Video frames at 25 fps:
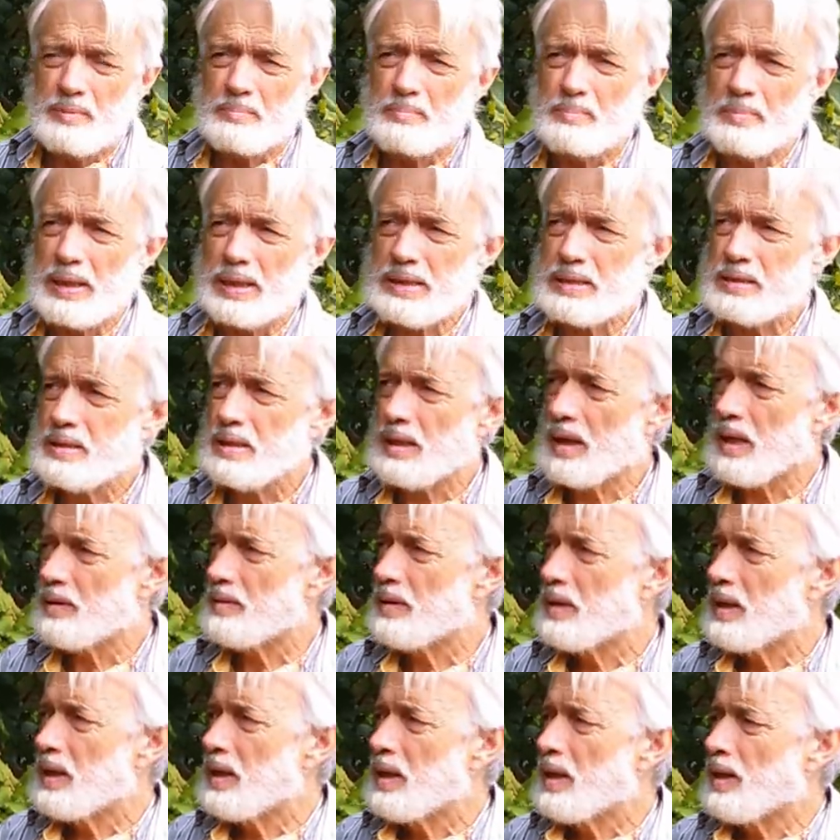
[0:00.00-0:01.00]
But
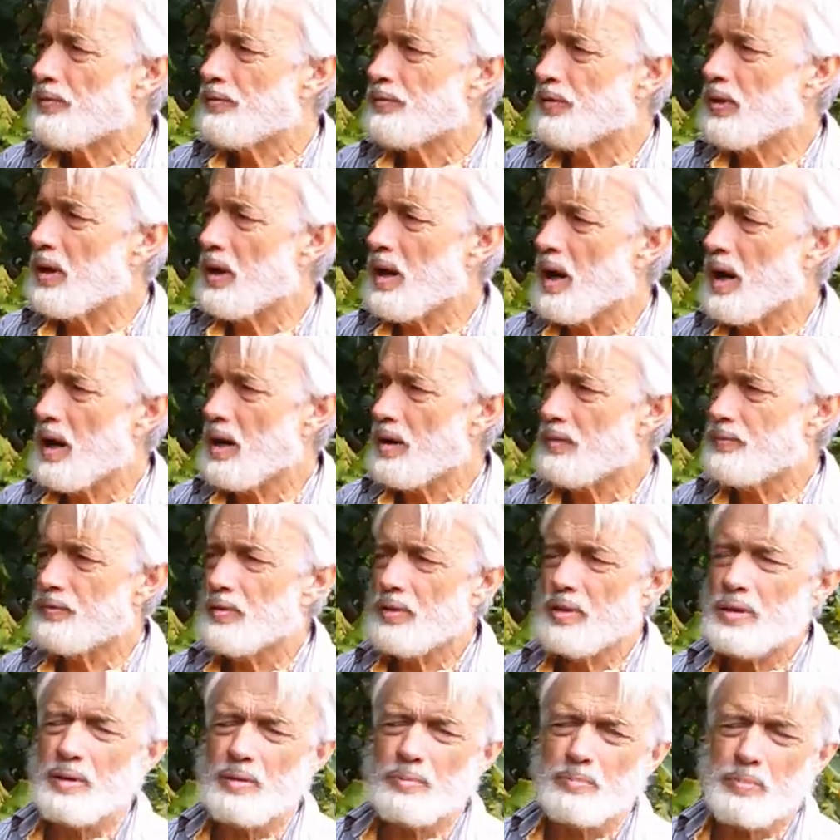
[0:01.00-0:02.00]

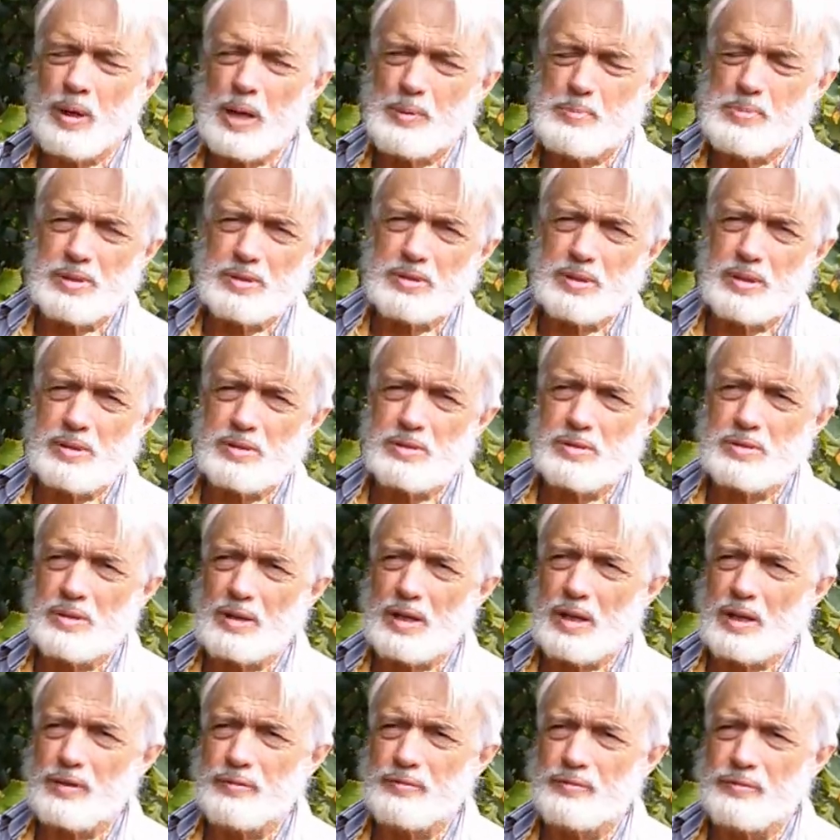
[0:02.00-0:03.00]
for the purposes
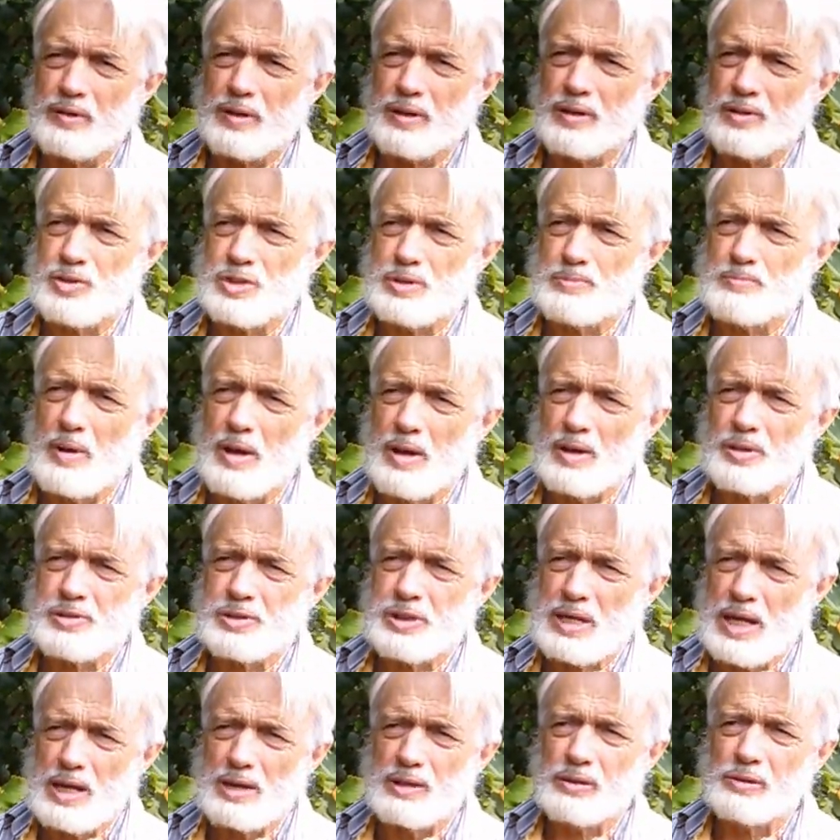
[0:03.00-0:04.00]
of
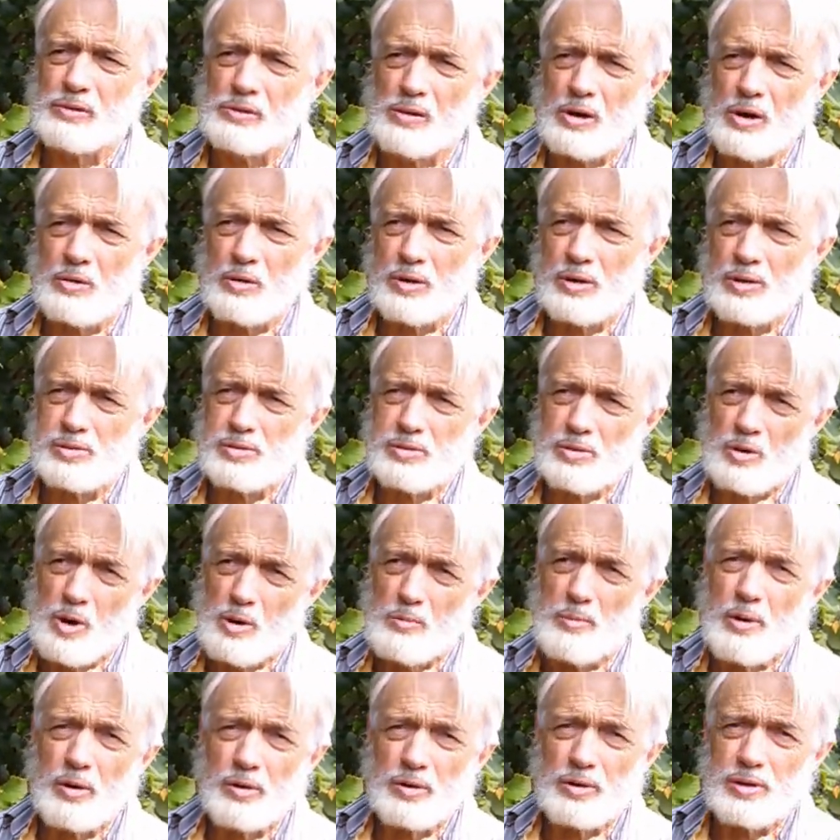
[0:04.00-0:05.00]
small-scale growers,
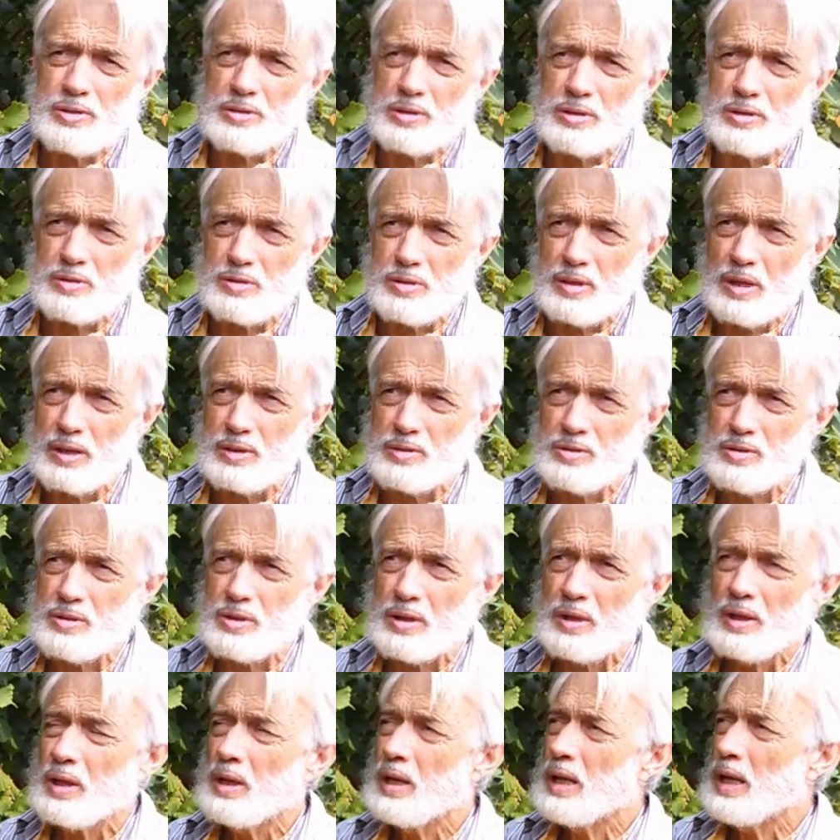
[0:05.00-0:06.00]
homeowners and such,
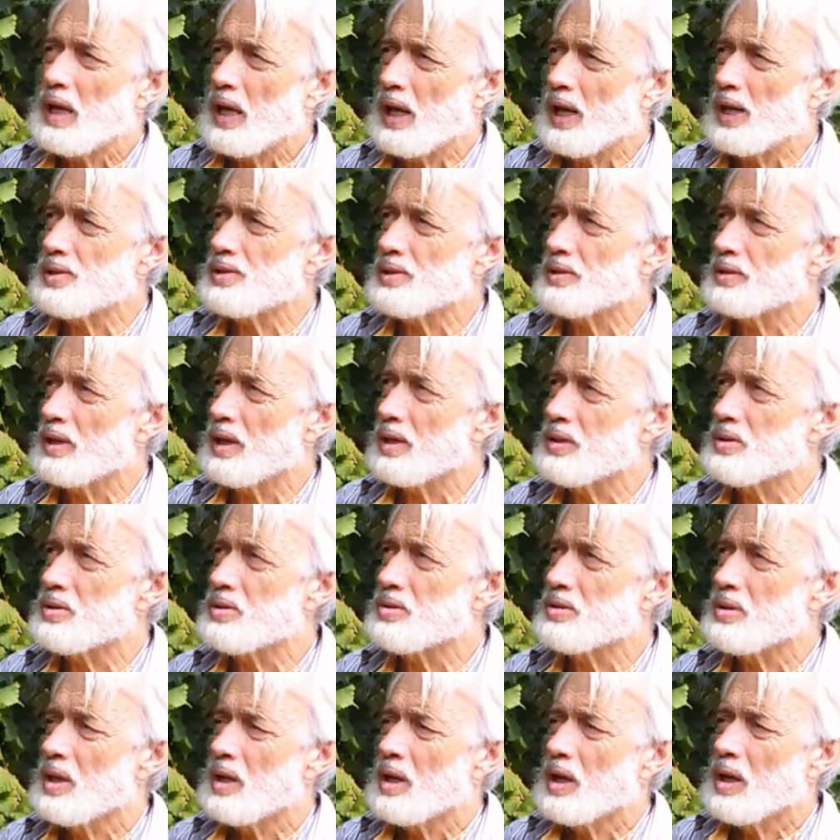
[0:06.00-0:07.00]

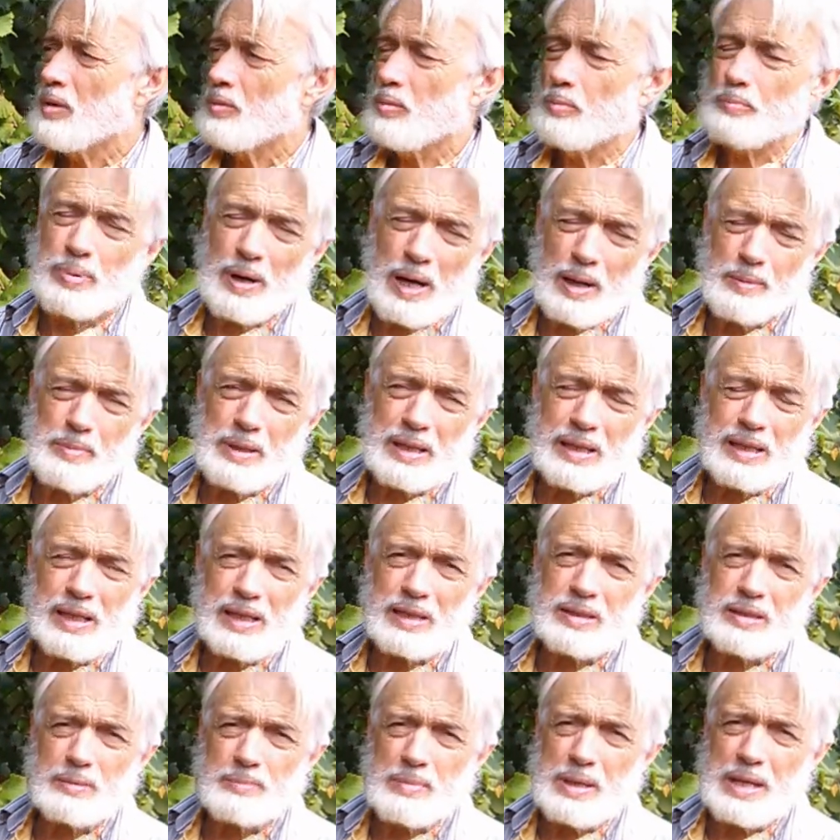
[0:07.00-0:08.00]
hazelnuts probably
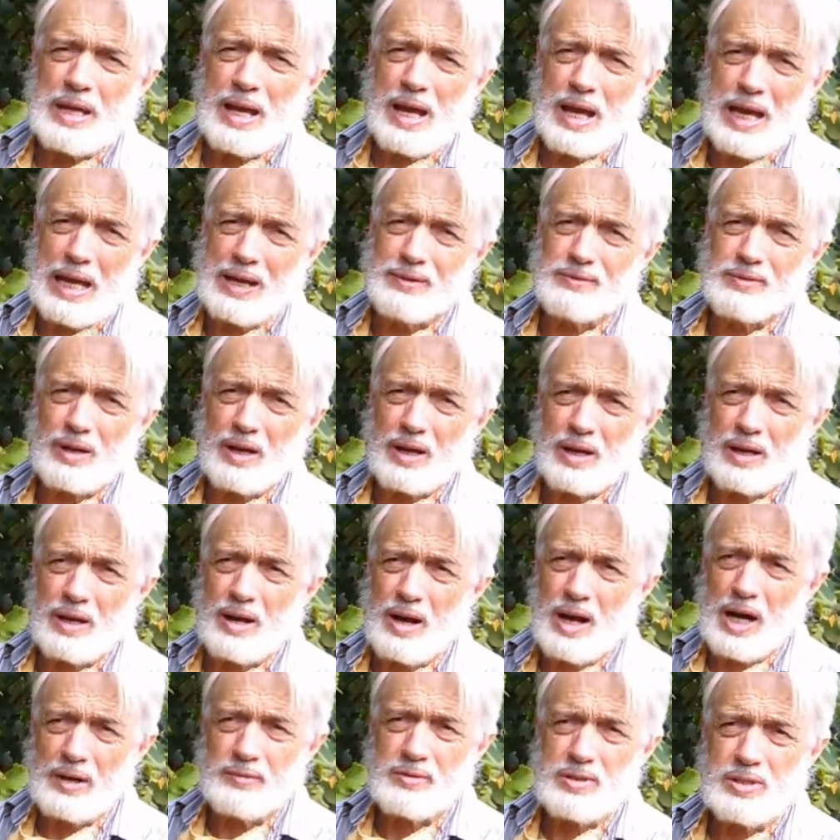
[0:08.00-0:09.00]
need to be
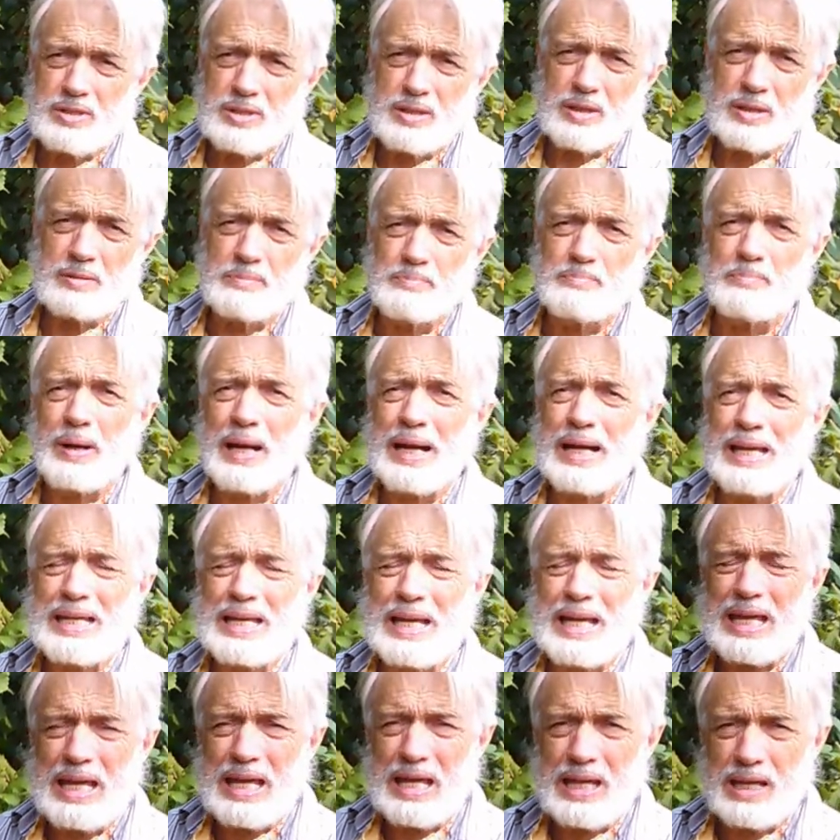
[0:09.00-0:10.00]
harvested by
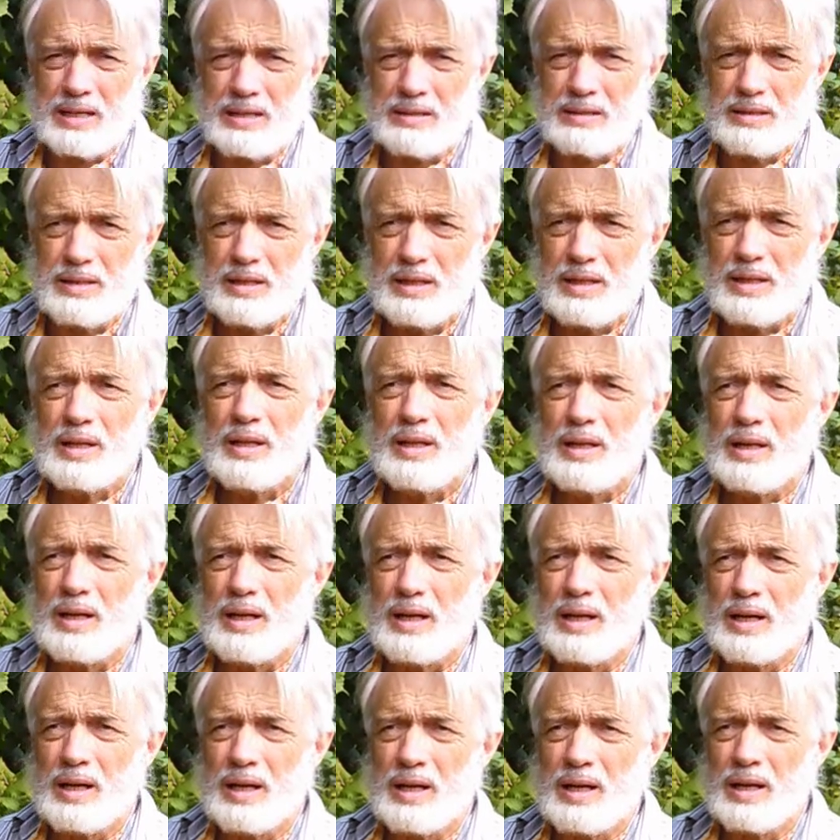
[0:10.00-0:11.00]
hand,
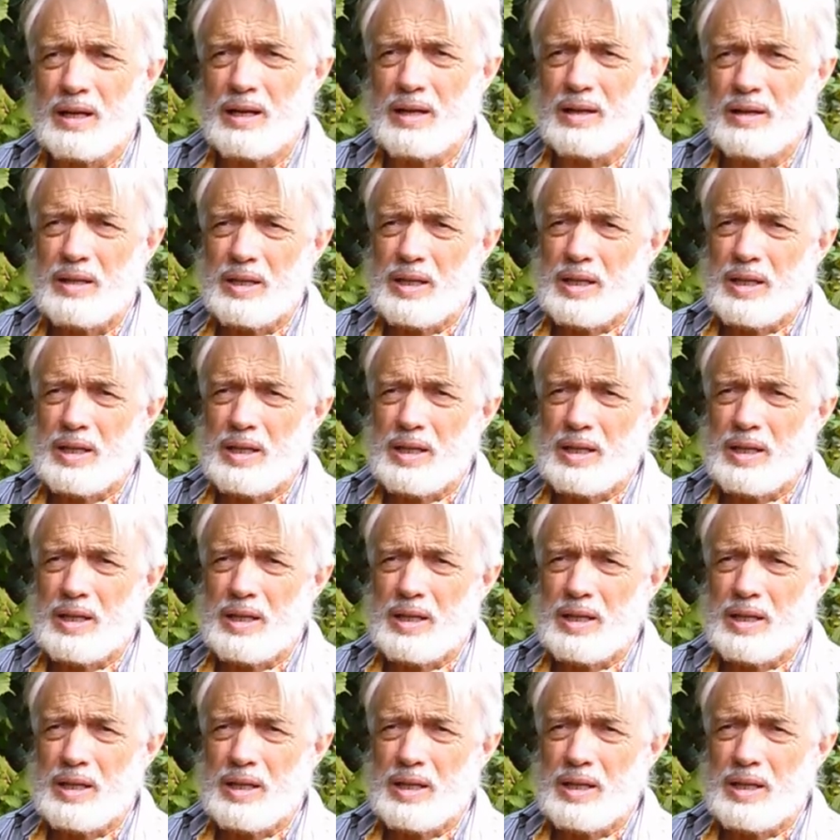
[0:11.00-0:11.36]
uh,